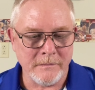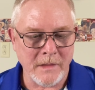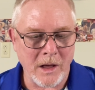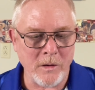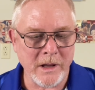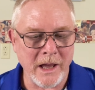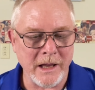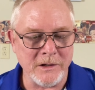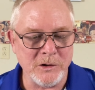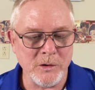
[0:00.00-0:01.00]

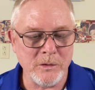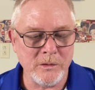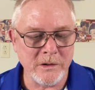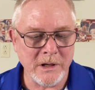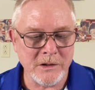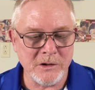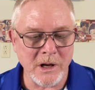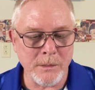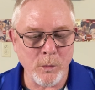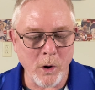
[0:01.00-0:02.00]
Okay, June
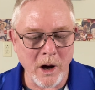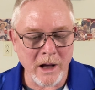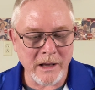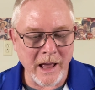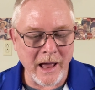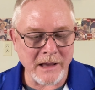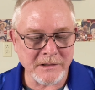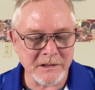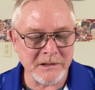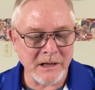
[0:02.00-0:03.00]
Gemois
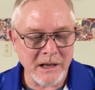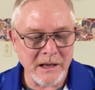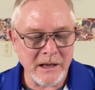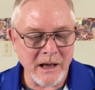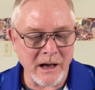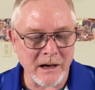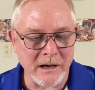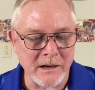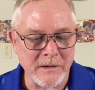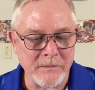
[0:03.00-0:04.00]
asks
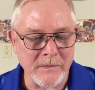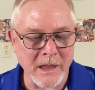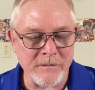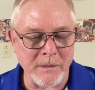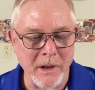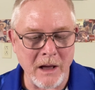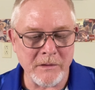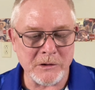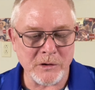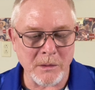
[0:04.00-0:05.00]
if I'm
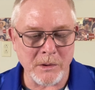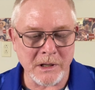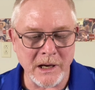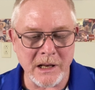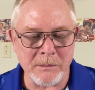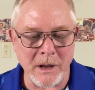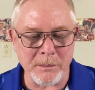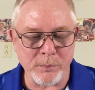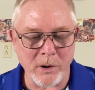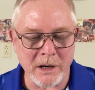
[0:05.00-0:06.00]
having trouble getting my
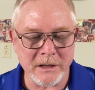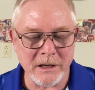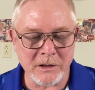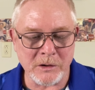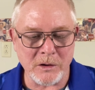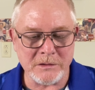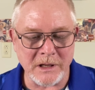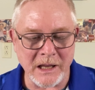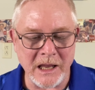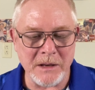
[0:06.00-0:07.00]
pregnant girl
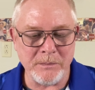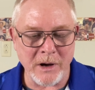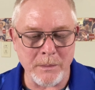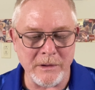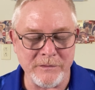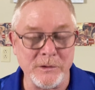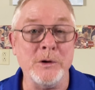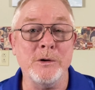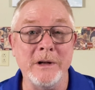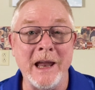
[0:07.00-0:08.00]
to eat puppy
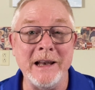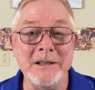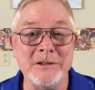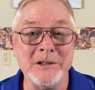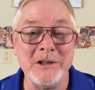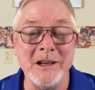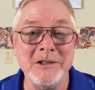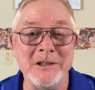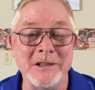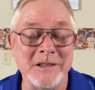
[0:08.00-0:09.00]
food. Any
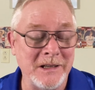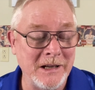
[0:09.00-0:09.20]
suggestions?